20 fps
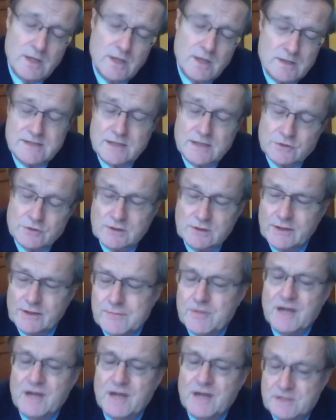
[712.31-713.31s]
Uh, central
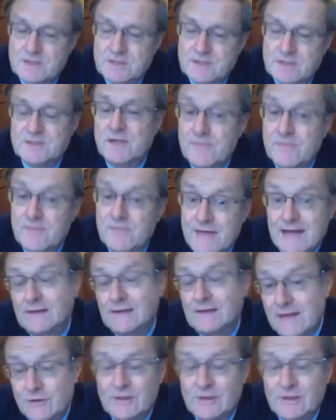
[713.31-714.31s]
clearing parties are concerned,
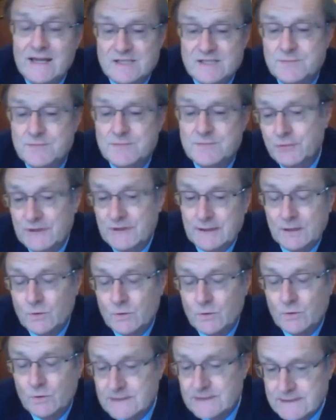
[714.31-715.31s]
that collateral has to be pretty
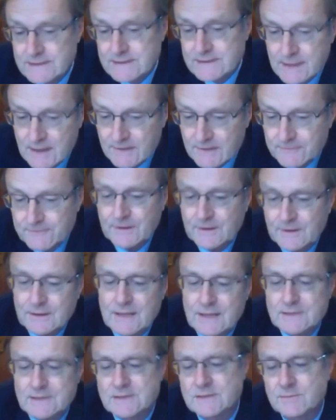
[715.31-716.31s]
liquid stuff.
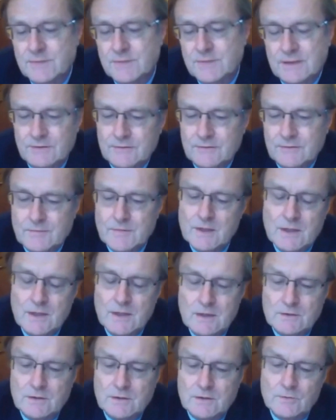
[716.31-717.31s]
It has to be,
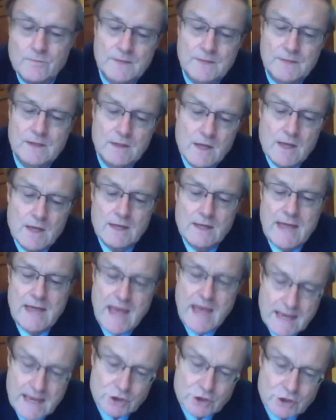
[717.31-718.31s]
you know,
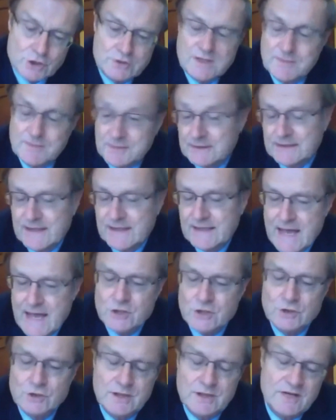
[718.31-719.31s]
cash, typically
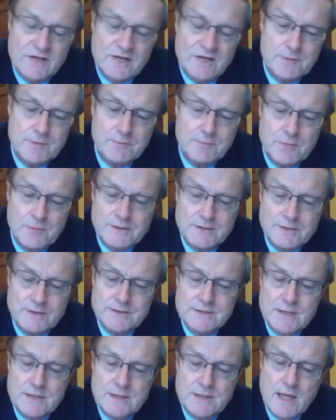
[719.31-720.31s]
cash and government
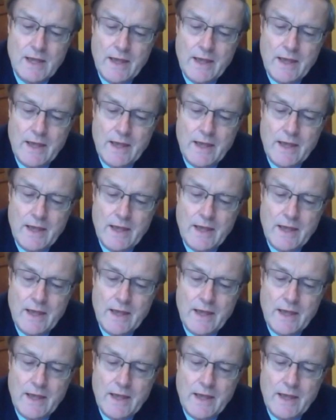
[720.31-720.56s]
bonds.